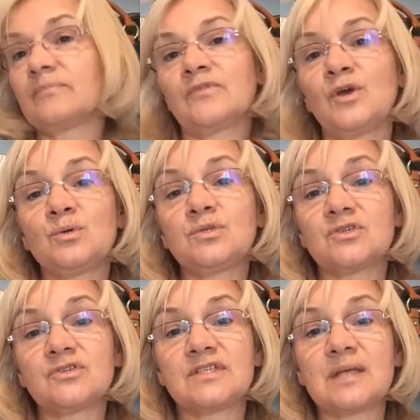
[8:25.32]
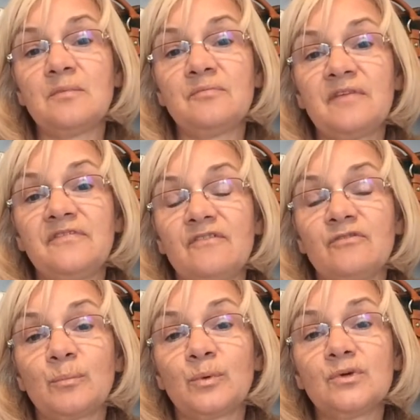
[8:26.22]
those are some of my
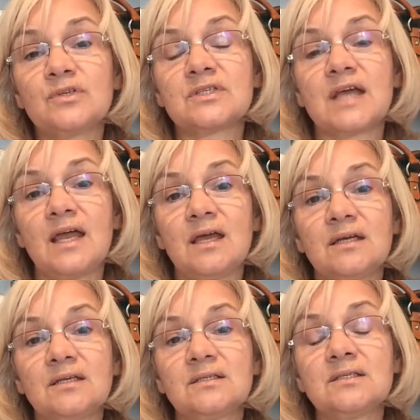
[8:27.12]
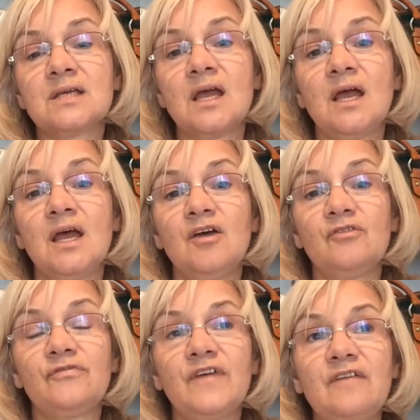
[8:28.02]
favorite books and
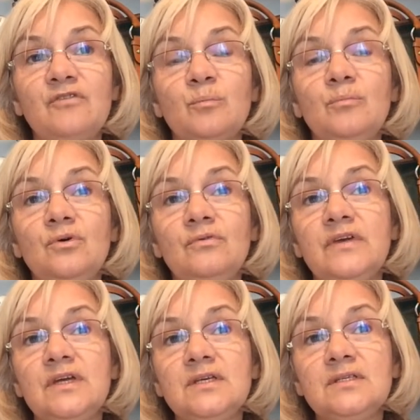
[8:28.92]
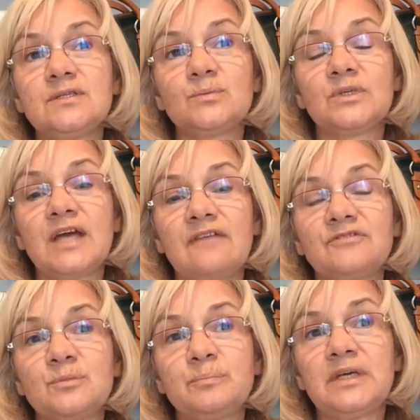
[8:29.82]
favorite movies would
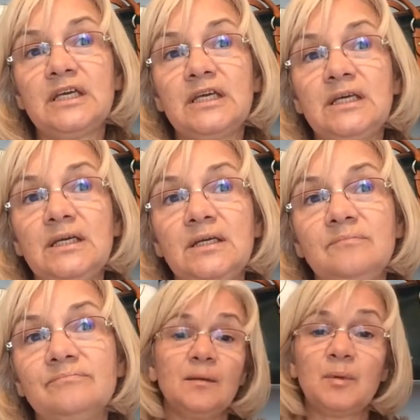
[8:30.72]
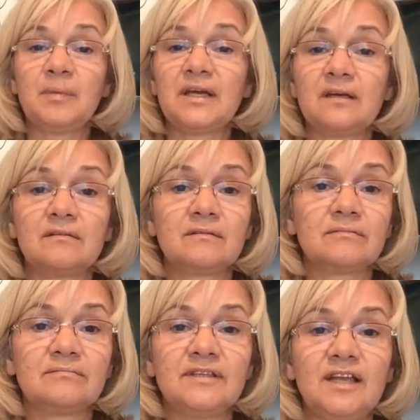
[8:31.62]
have to be, and I'm a big
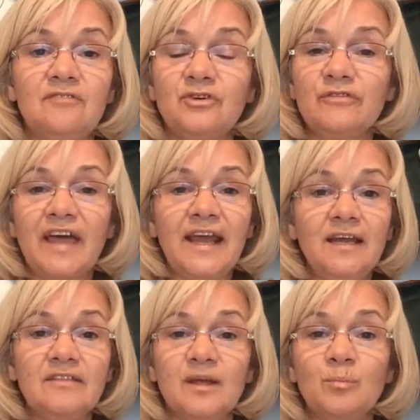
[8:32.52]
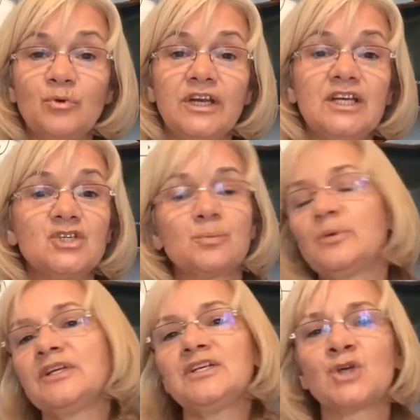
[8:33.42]
lover of anything British,
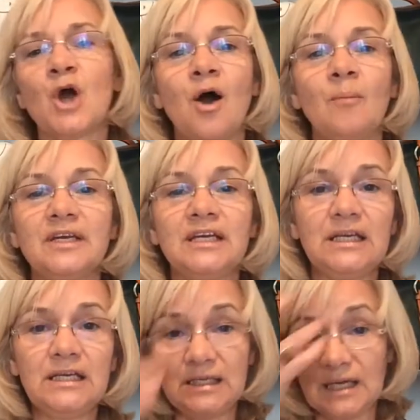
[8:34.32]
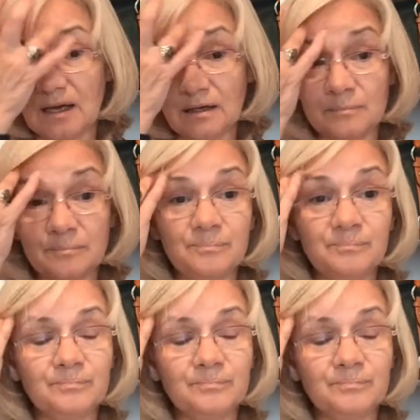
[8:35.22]
British comedy. Um,